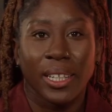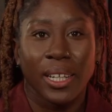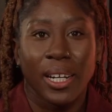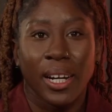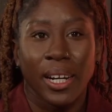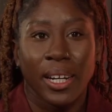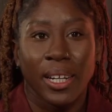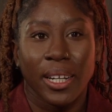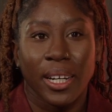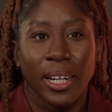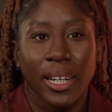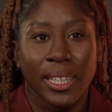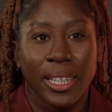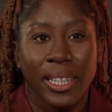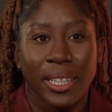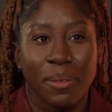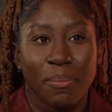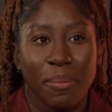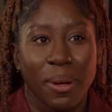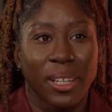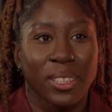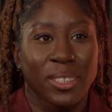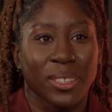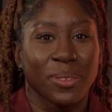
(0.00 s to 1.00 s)
I can
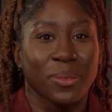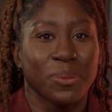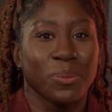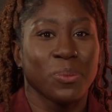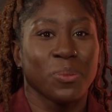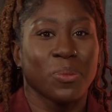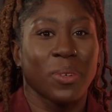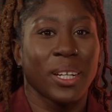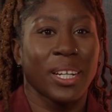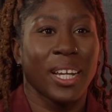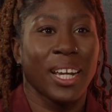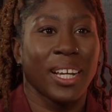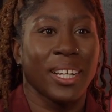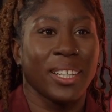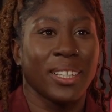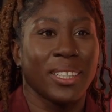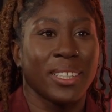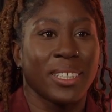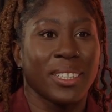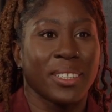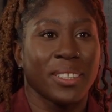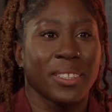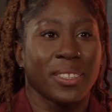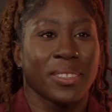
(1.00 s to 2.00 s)
imagine Renee
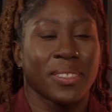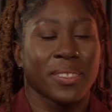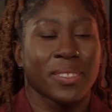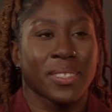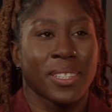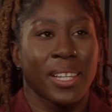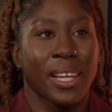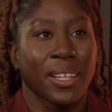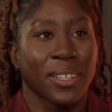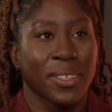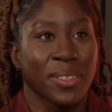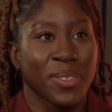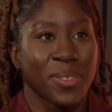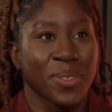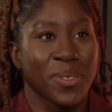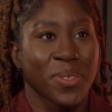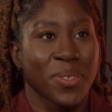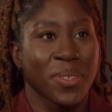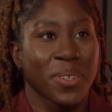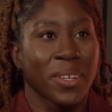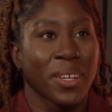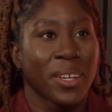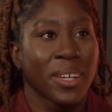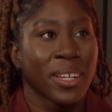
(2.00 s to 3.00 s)
Slegers
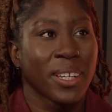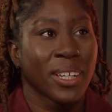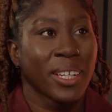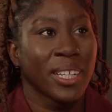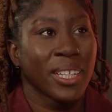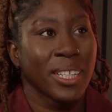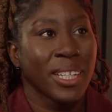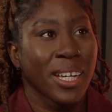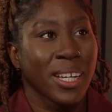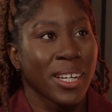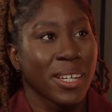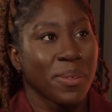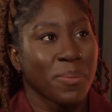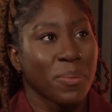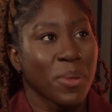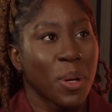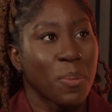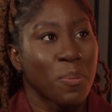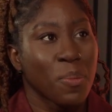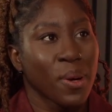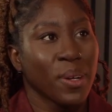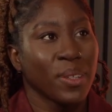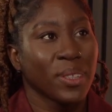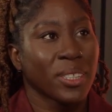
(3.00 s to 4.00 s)

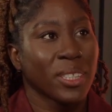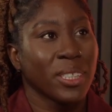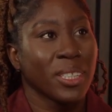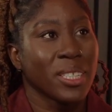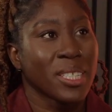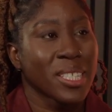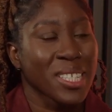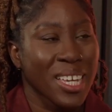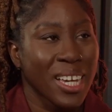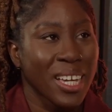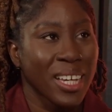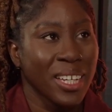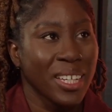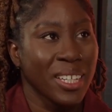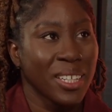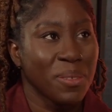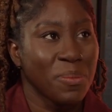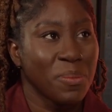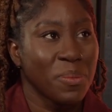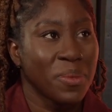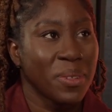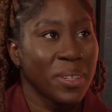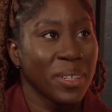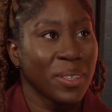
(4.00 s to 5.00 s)
approaching this
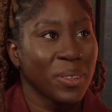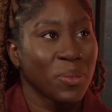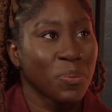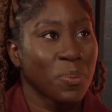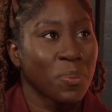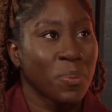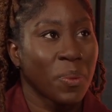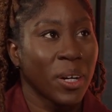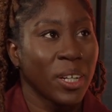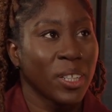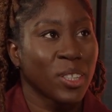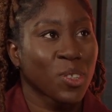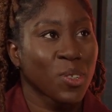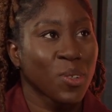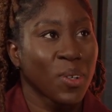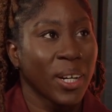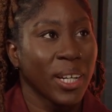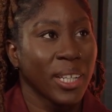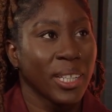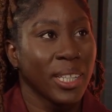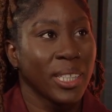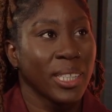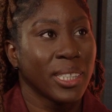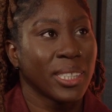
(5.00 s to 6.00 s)
game by
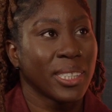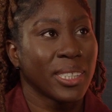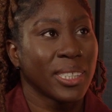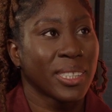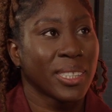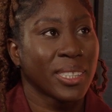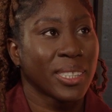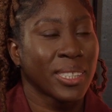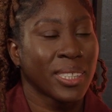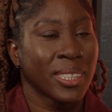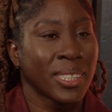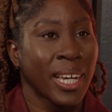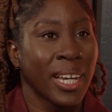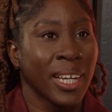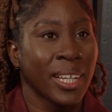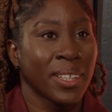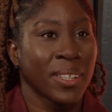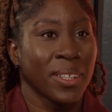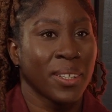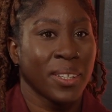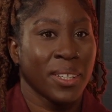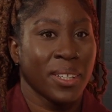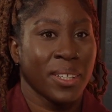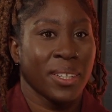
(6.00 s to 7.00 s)
trying to
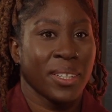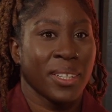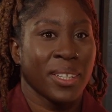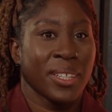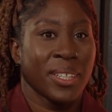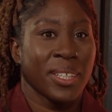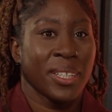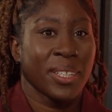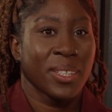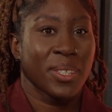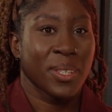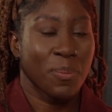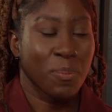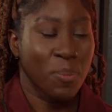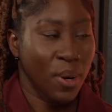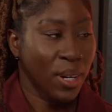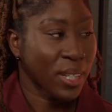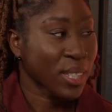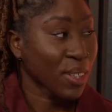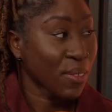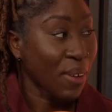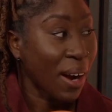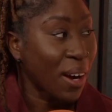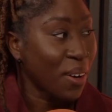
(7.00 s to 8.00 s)
take the
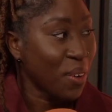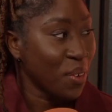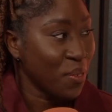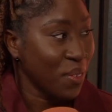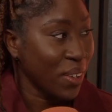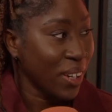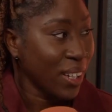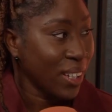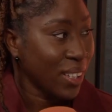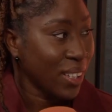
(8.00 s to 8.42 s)
pressure out of it.